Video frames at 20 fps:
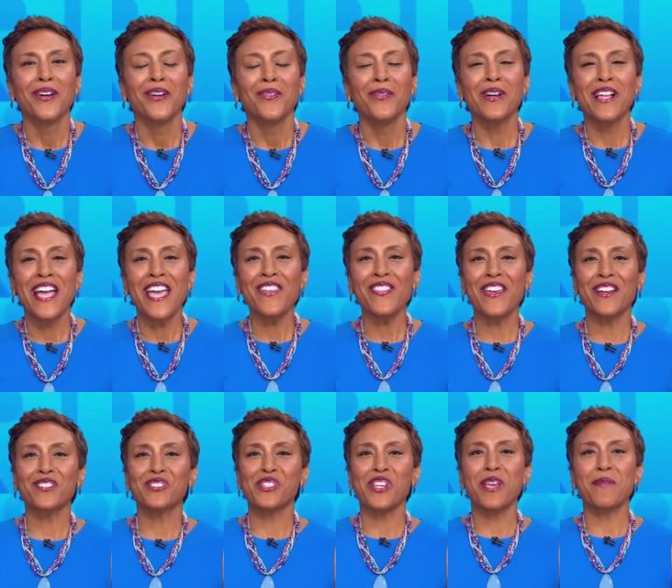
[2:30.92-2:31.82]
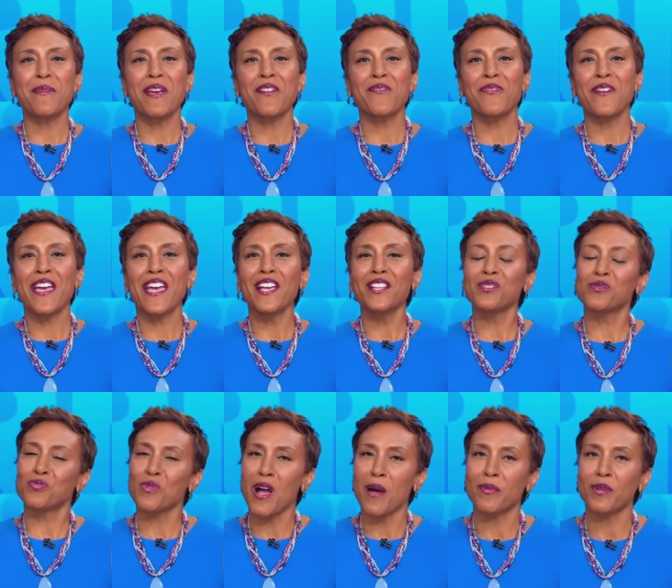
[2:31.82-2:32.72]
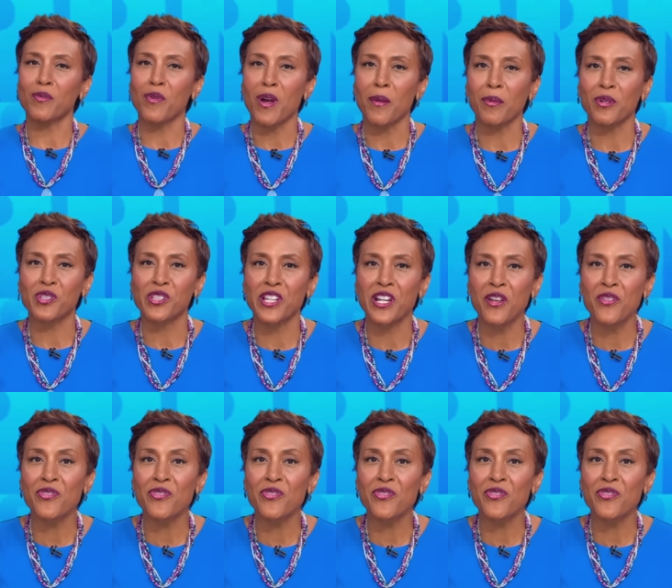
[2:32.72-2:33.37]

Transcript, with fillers: Well, hey there, GMA fans. Robin Roberts here.